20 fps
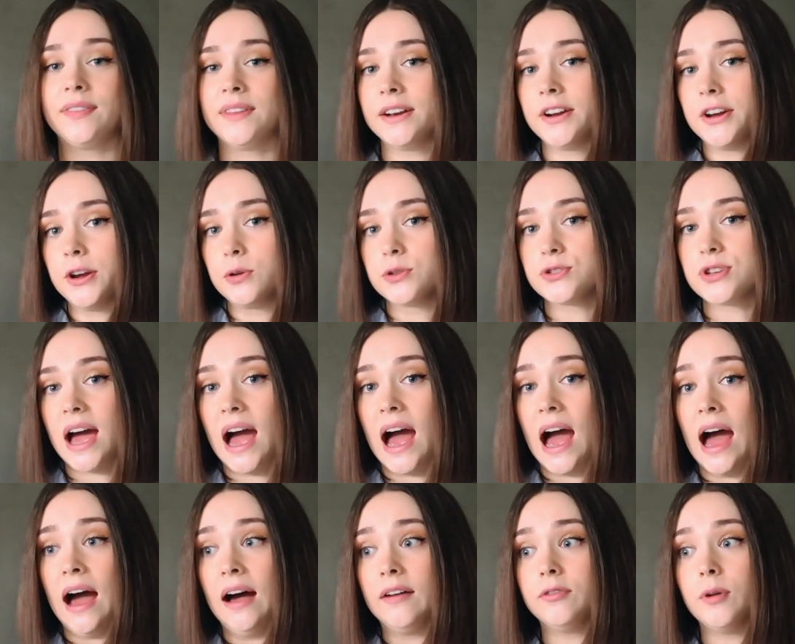and then I also
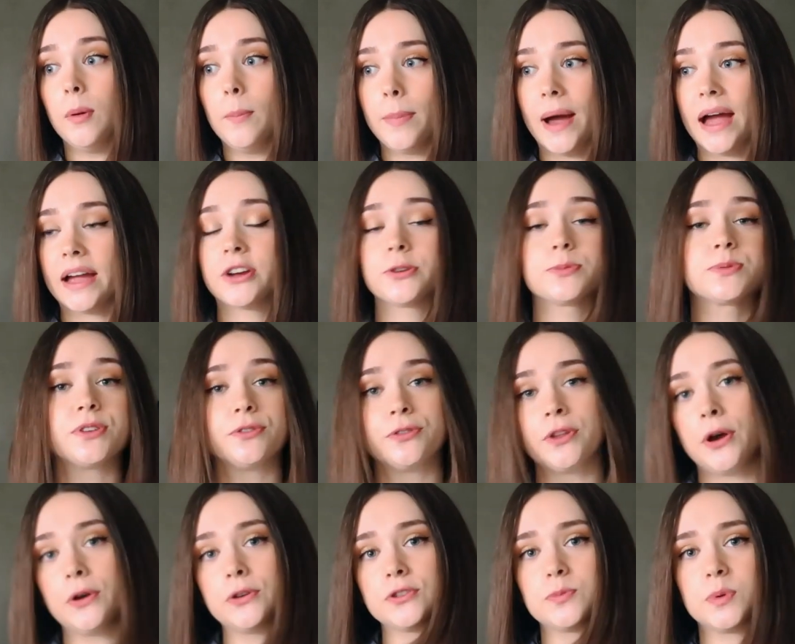have backups of
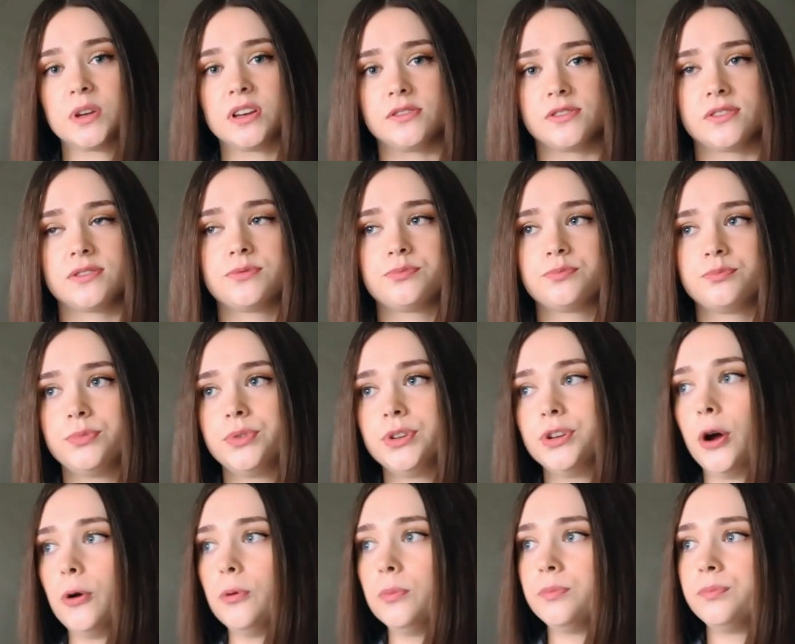those because, you
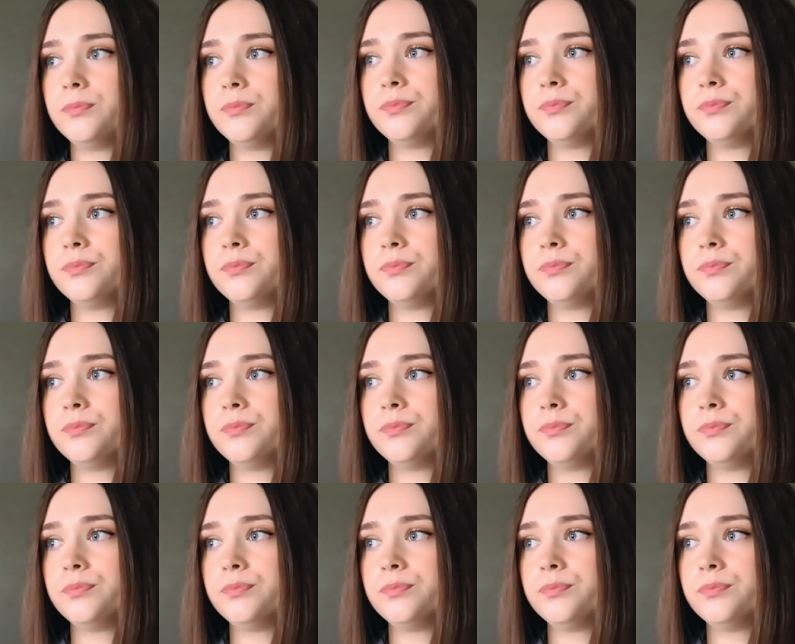know,